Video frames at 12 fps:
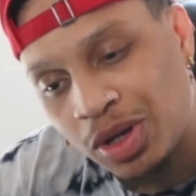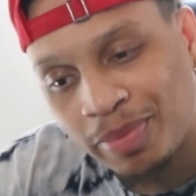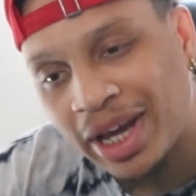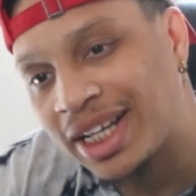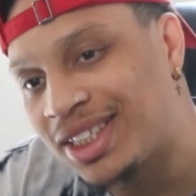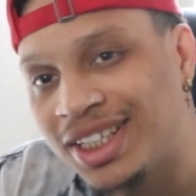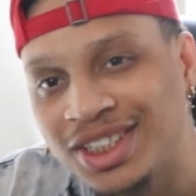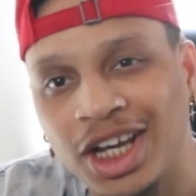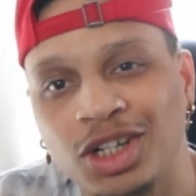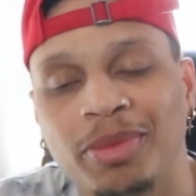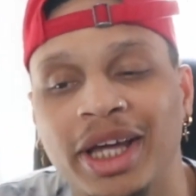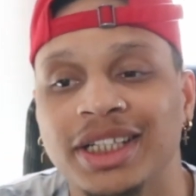back to the
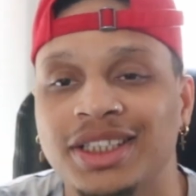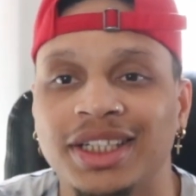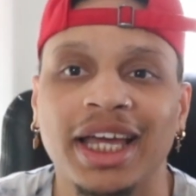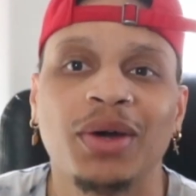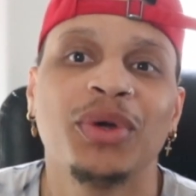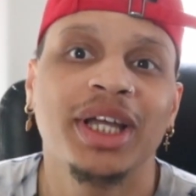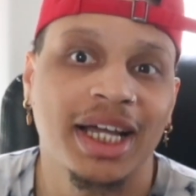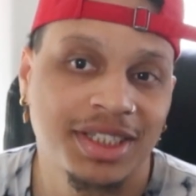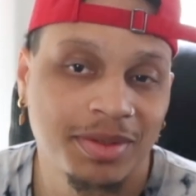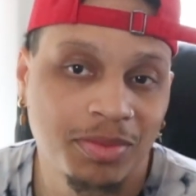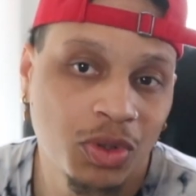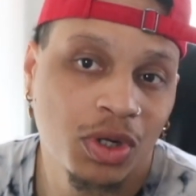channel, man. And today we got
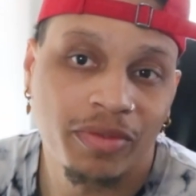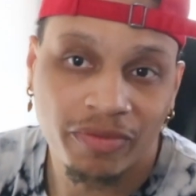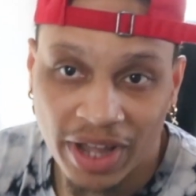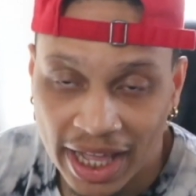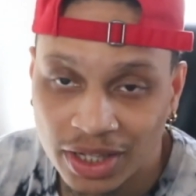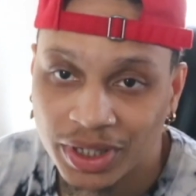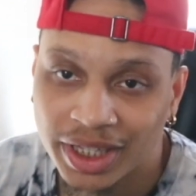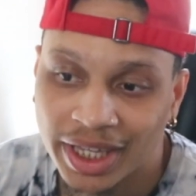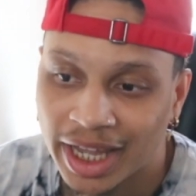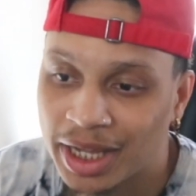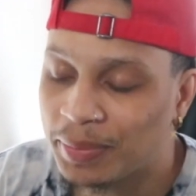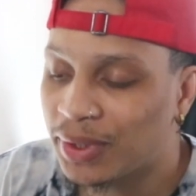some more Valorant
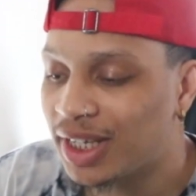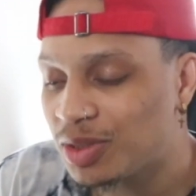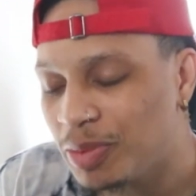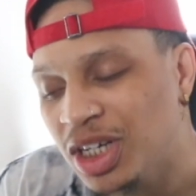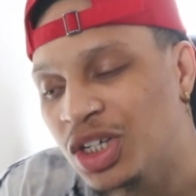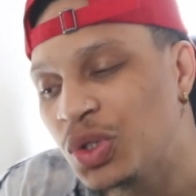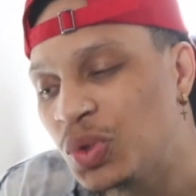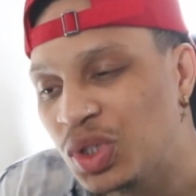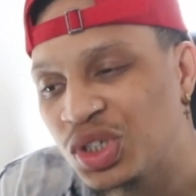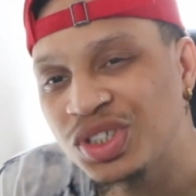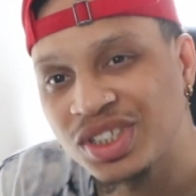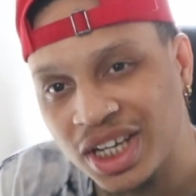gameplay. It's been a cool
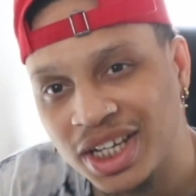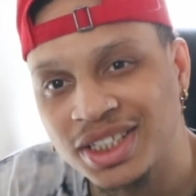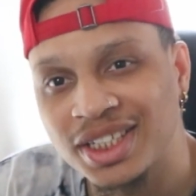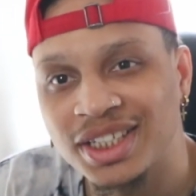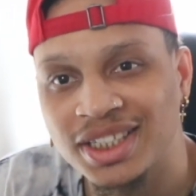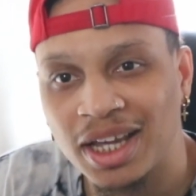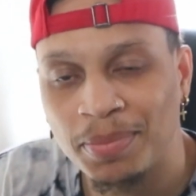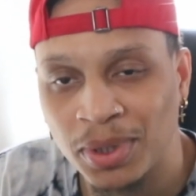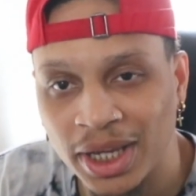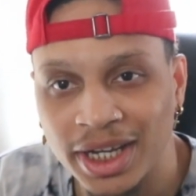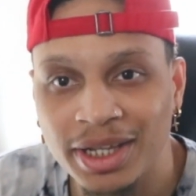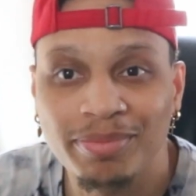little second since I
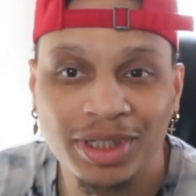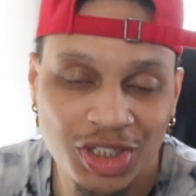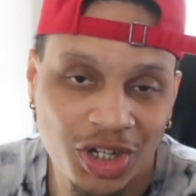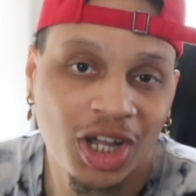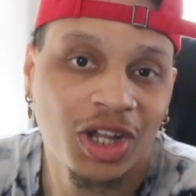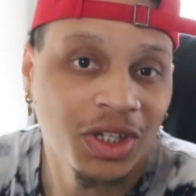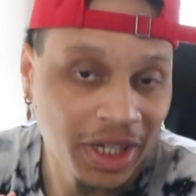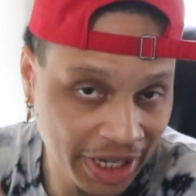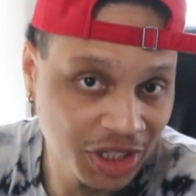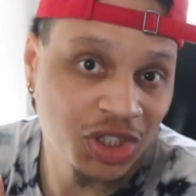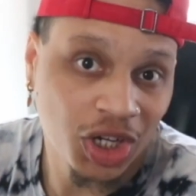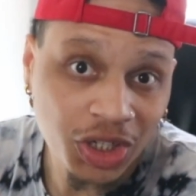played it, but y'all,
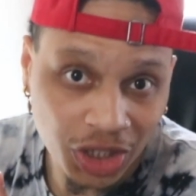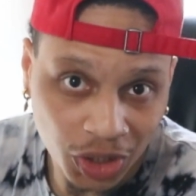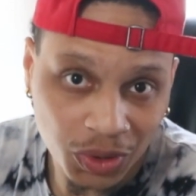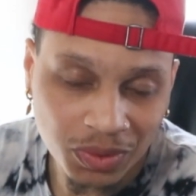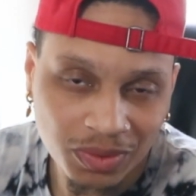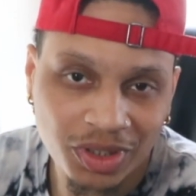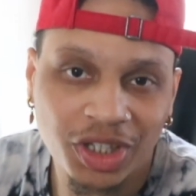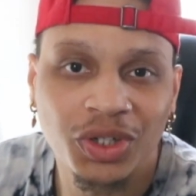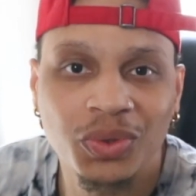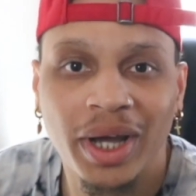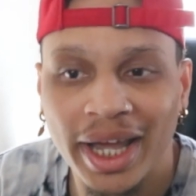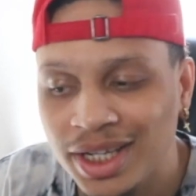as y'all know, the
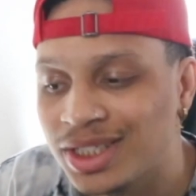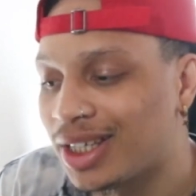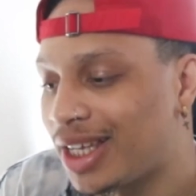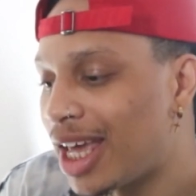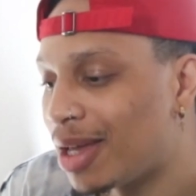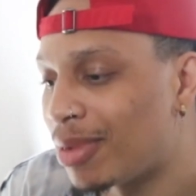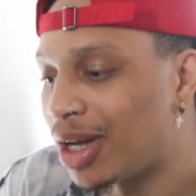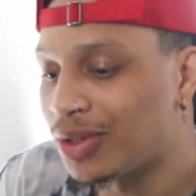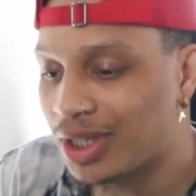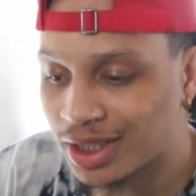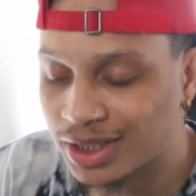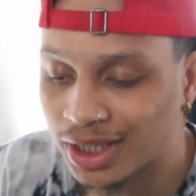new agent came out
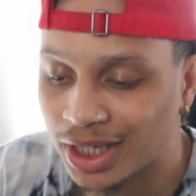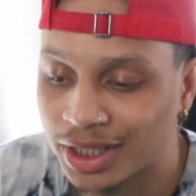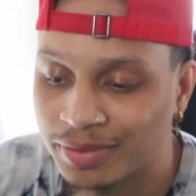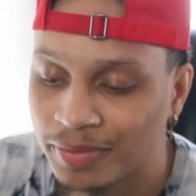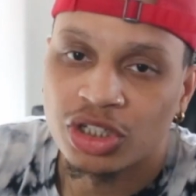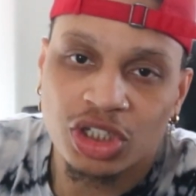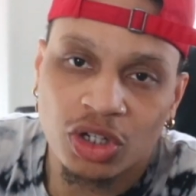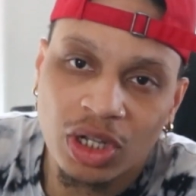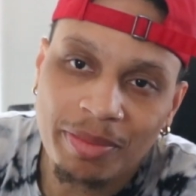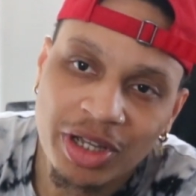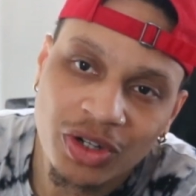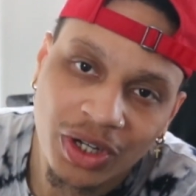yesterday. So
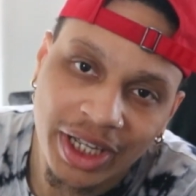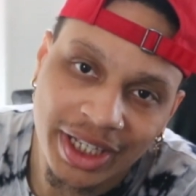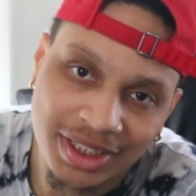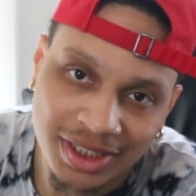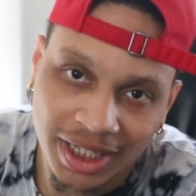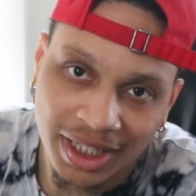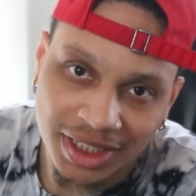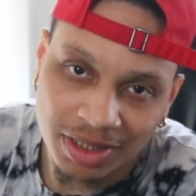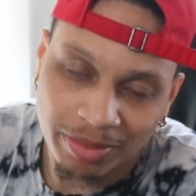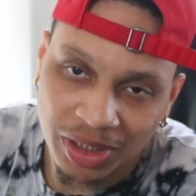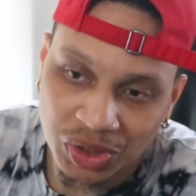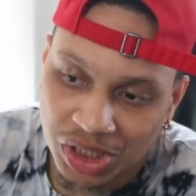let me go ahead and say this
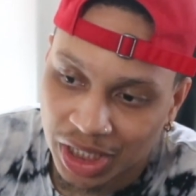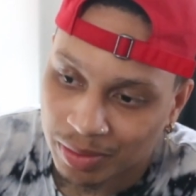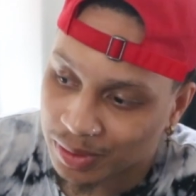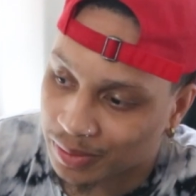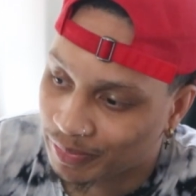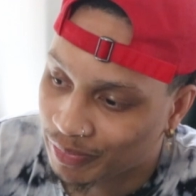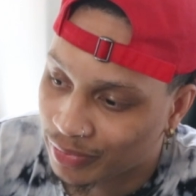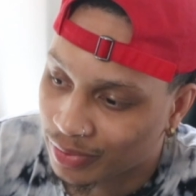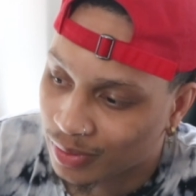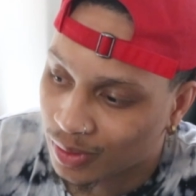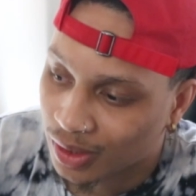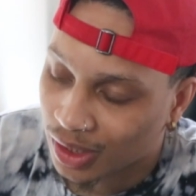about Chamber.
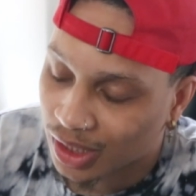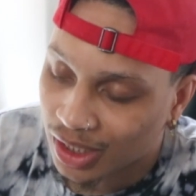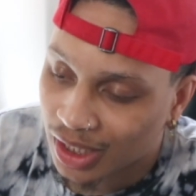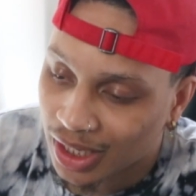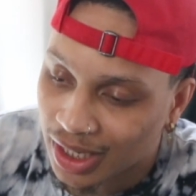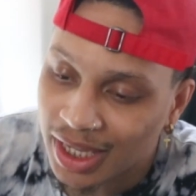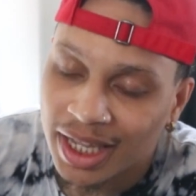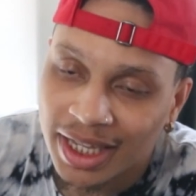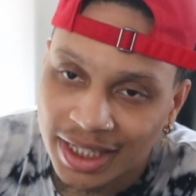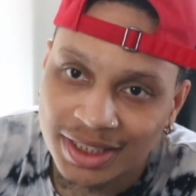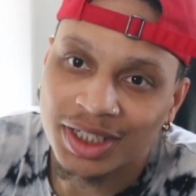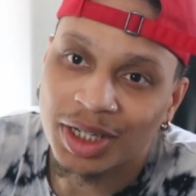He
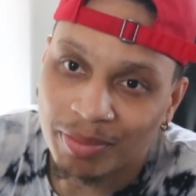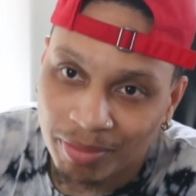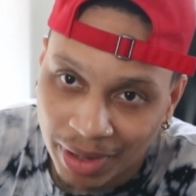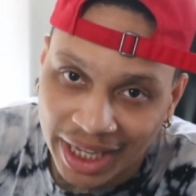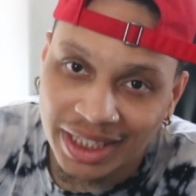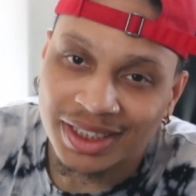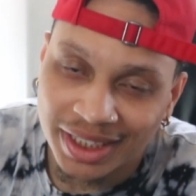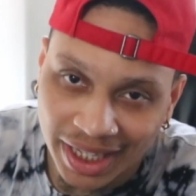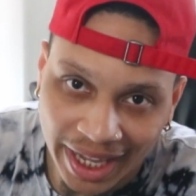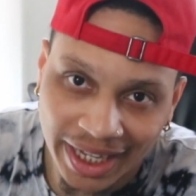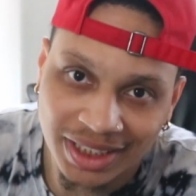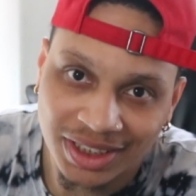is an amazing
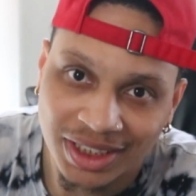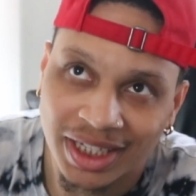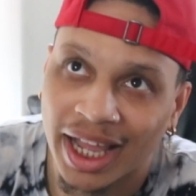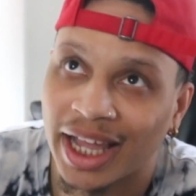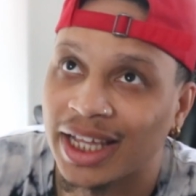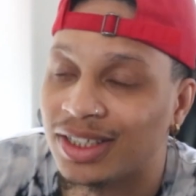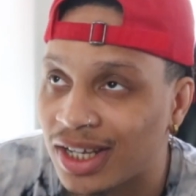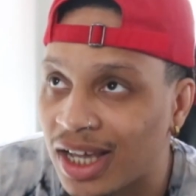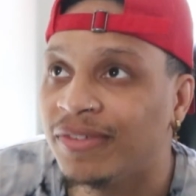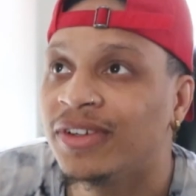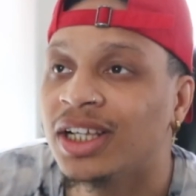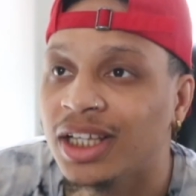agent, and
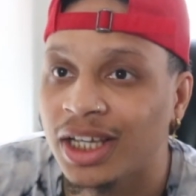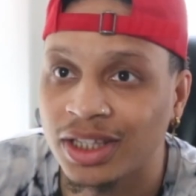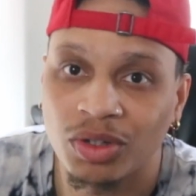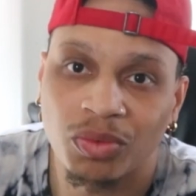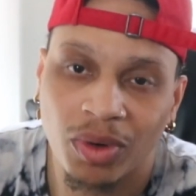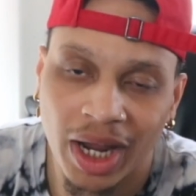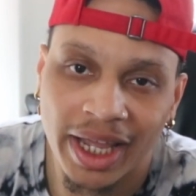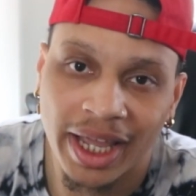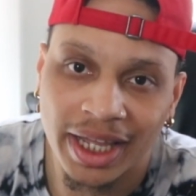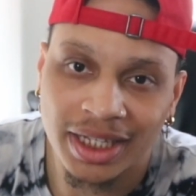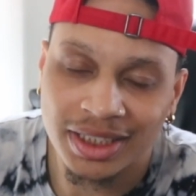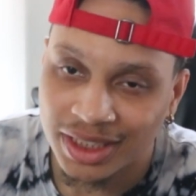definitely in the right
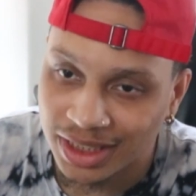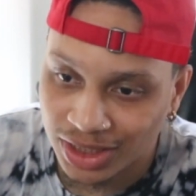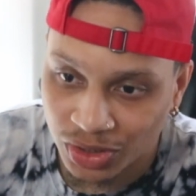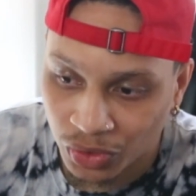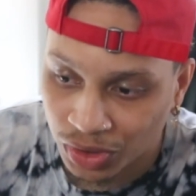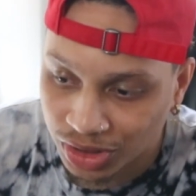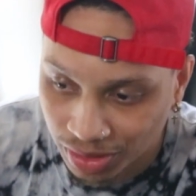hands, he is going to